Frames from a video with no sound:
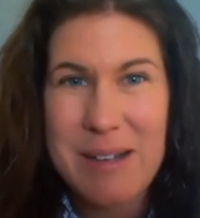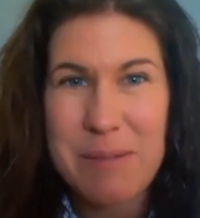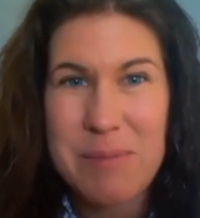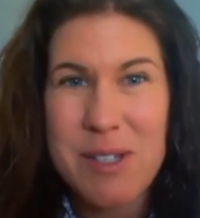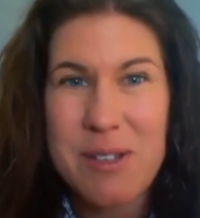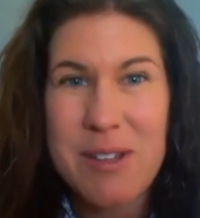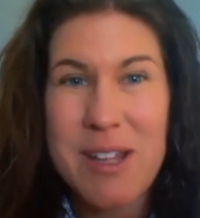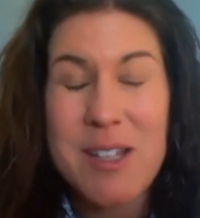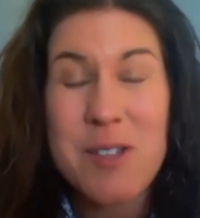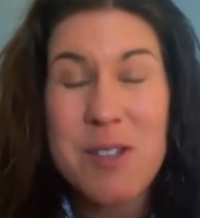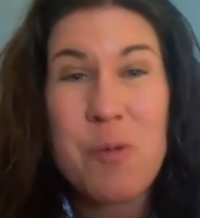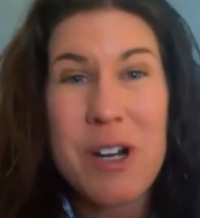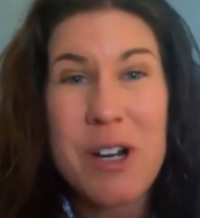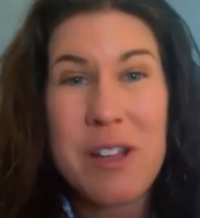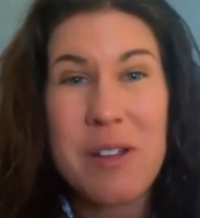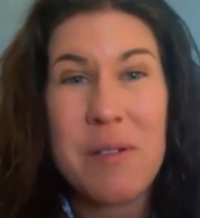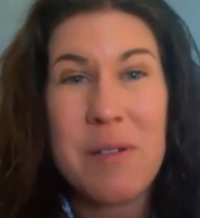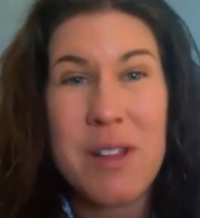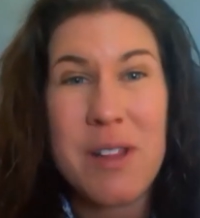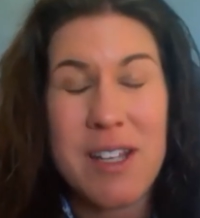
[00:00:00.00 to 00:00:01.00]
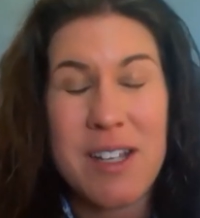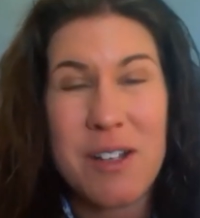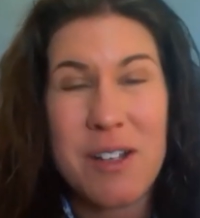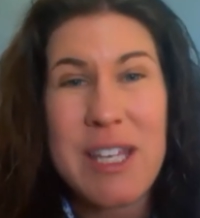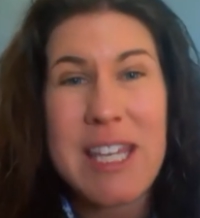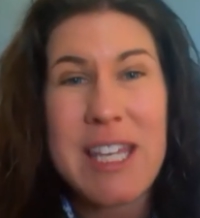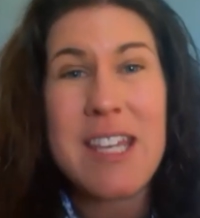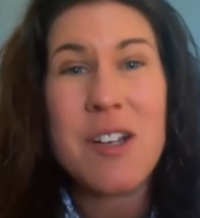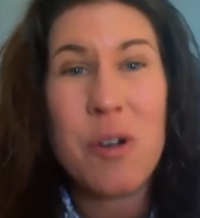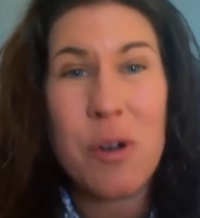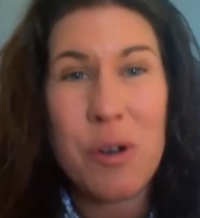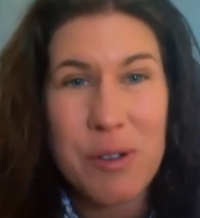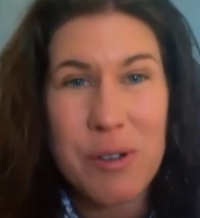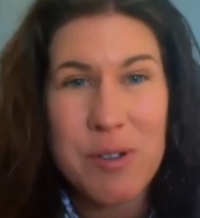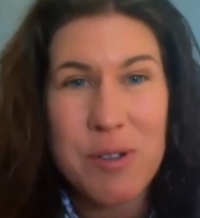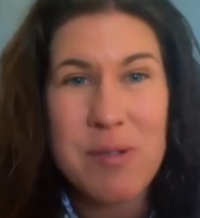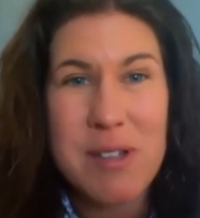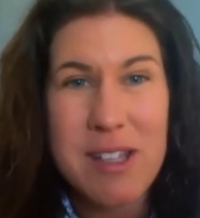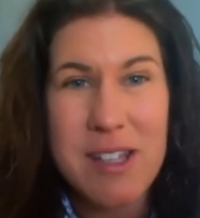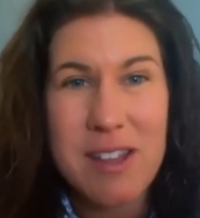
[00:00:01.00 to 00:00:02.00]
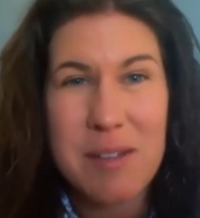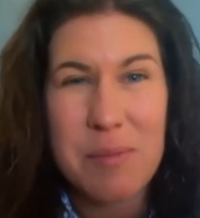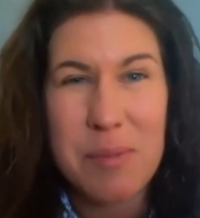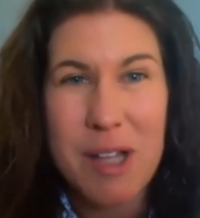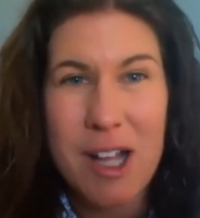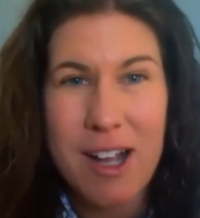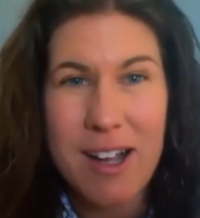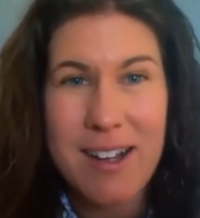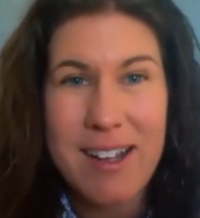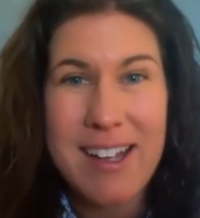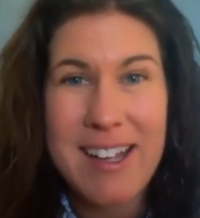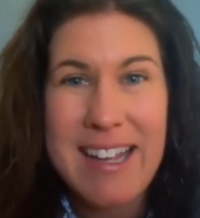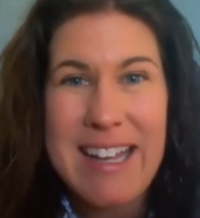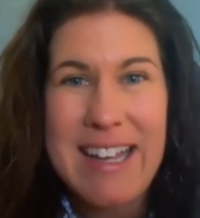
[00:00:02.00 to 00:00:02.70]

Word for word: Um, so that's one of the, the, key goals within the block